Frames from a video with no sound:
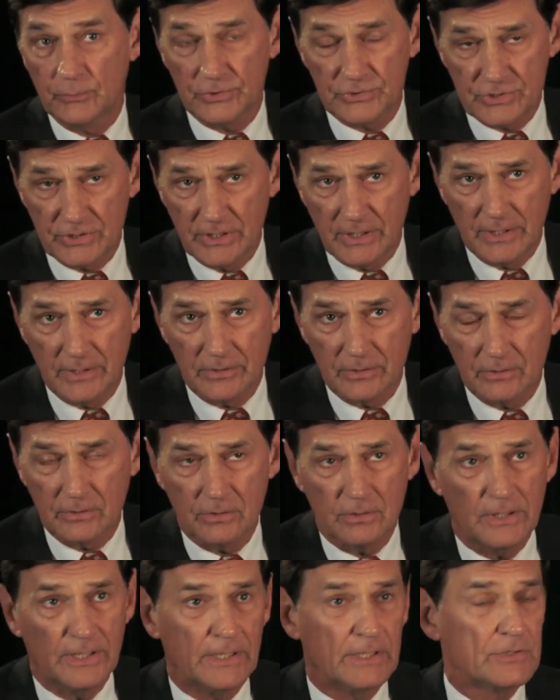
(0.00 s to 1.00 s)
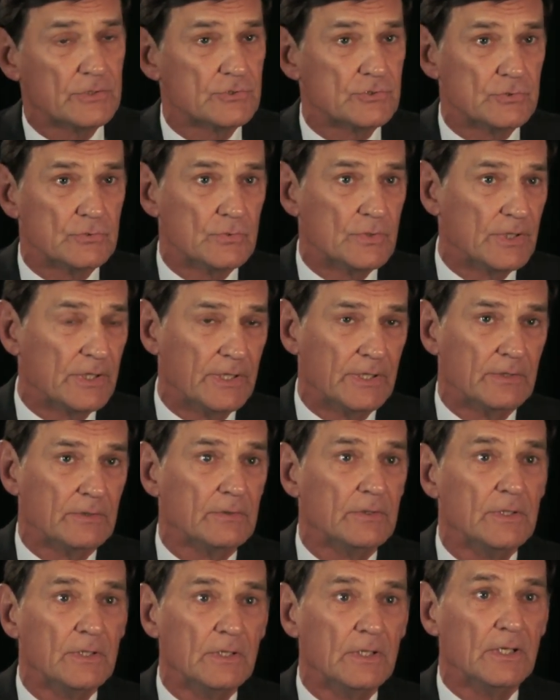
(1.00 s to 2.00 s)
put together and to
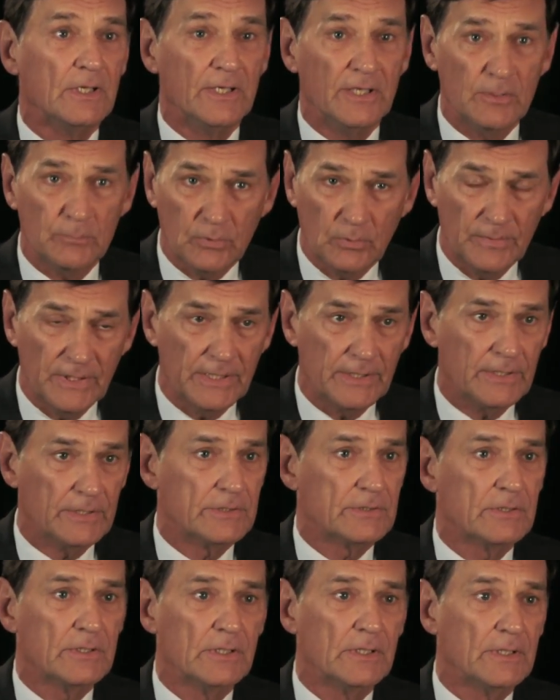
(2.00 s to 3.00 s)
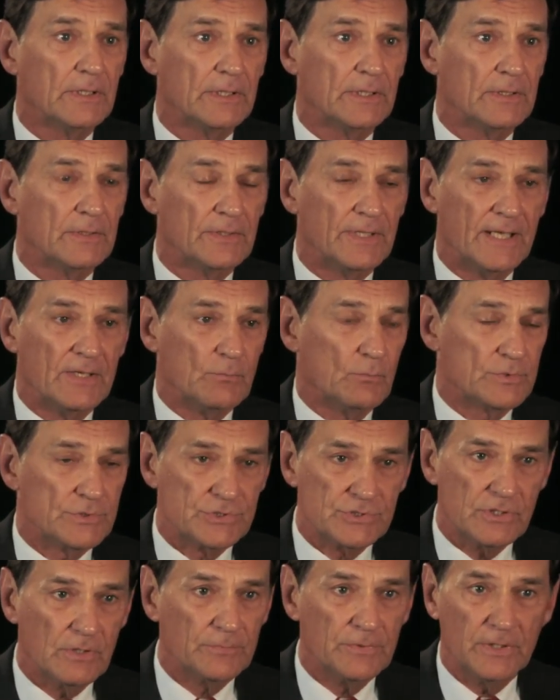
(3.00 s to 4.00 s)
then implement it. Uh, that
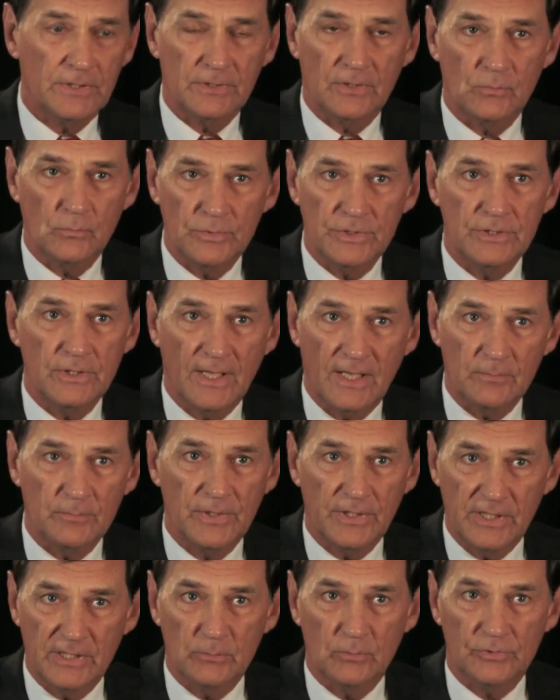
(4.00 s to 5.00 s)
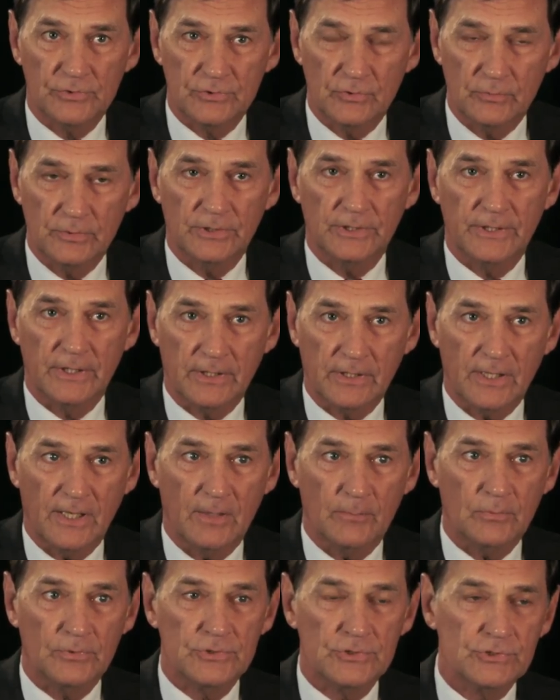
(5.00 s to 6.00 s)
was something that we'd not been able to really
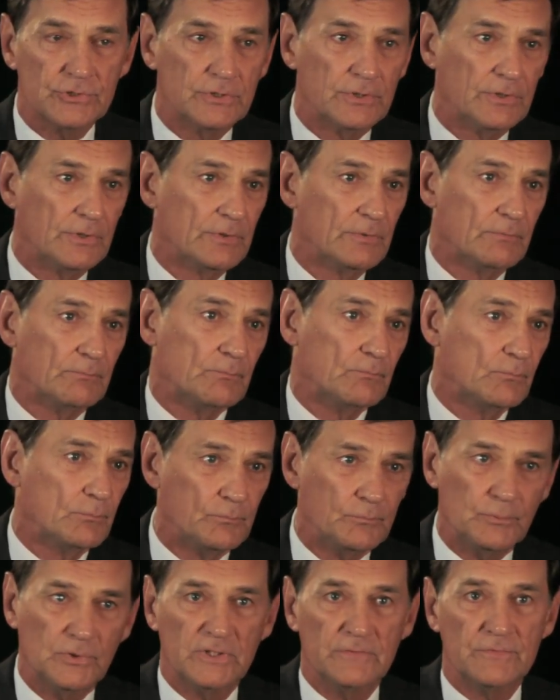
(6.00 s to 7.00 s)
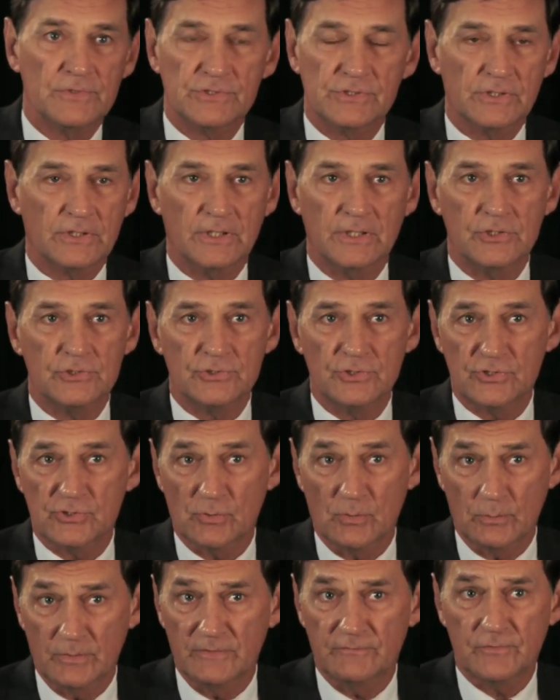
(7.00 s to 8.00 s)
accomplish in the previous occasions
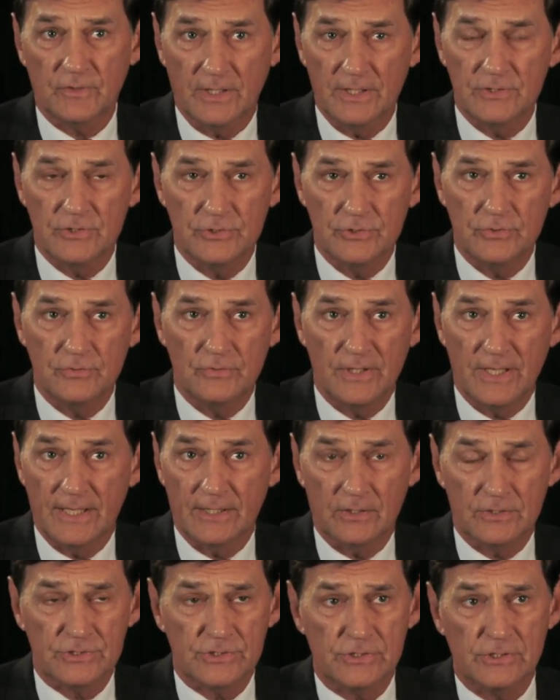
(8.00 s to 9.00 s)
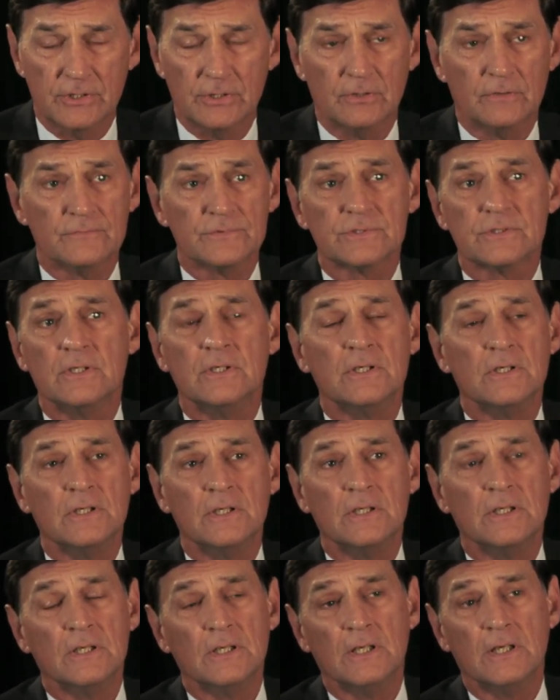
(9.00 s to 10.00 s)
when we tried to do that ourselves.
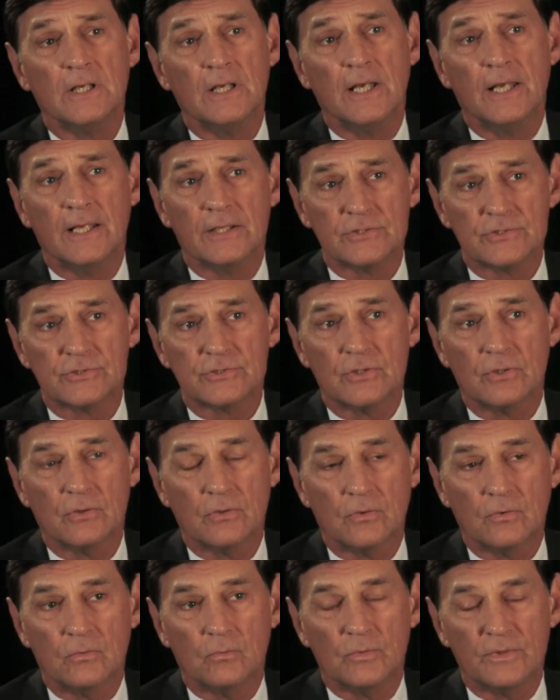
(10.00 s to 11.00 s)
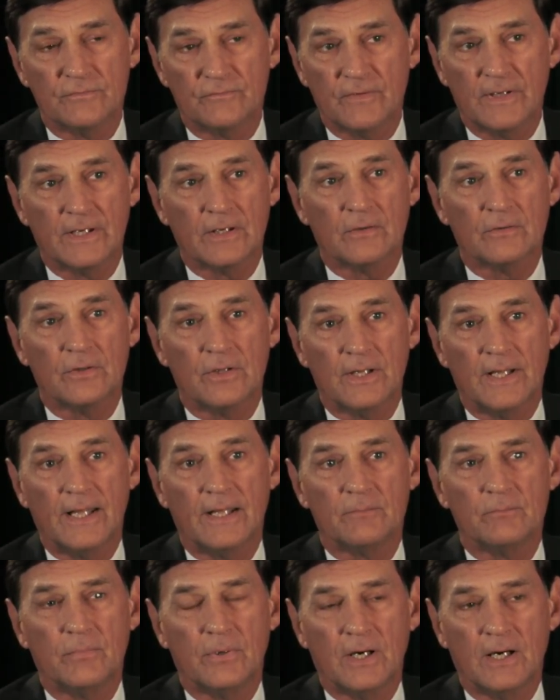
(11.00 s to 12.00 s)
And so we found
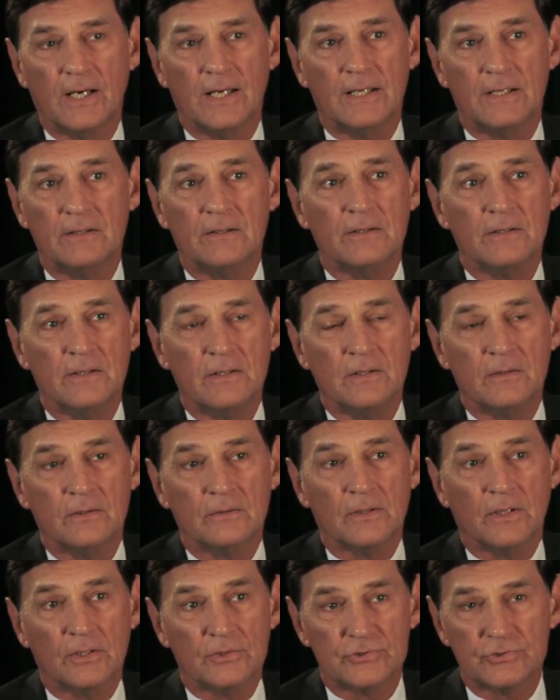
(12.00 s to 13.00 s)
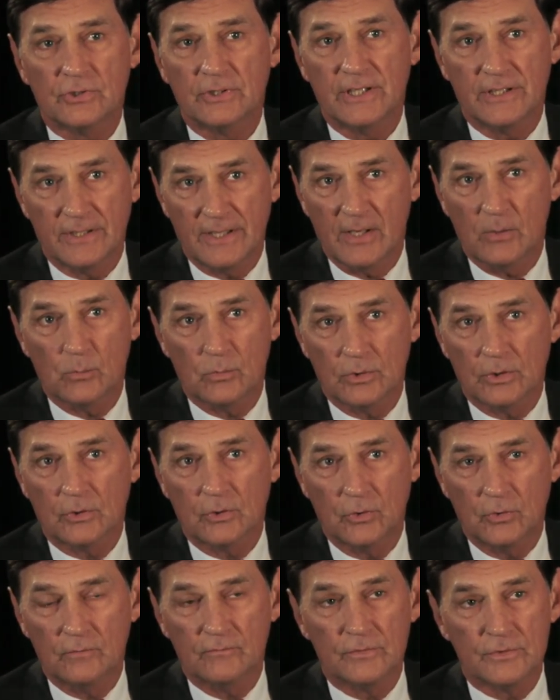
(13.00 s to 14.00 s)
that by uh, turning that work
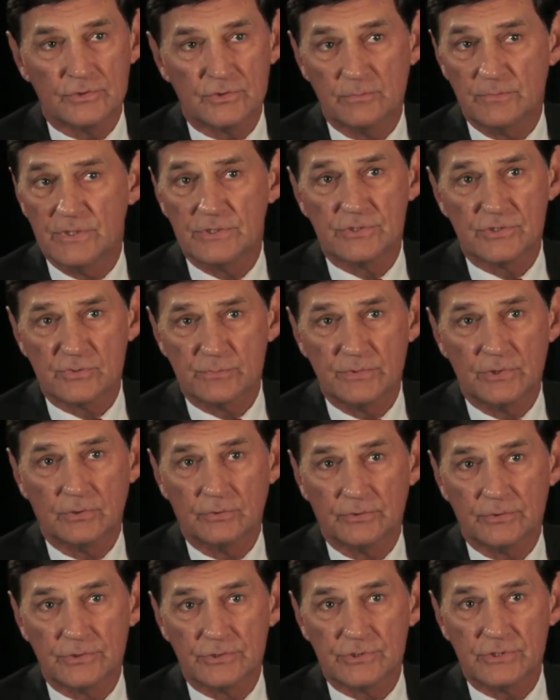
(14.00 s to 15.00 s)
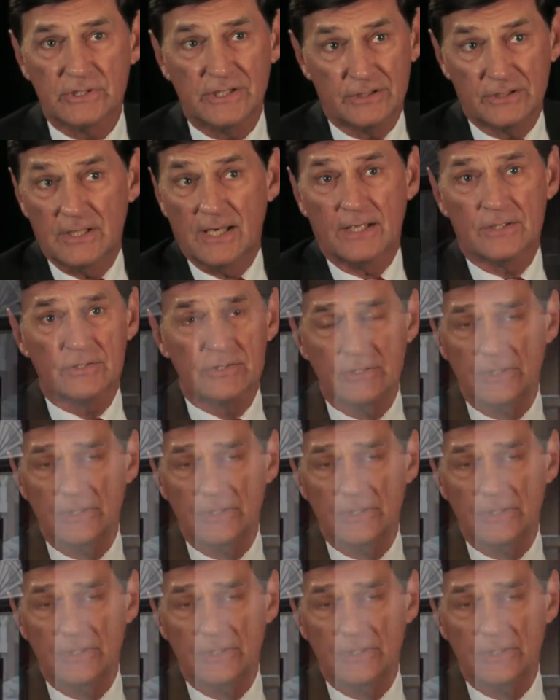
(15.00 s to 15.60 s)
over to business builders, it got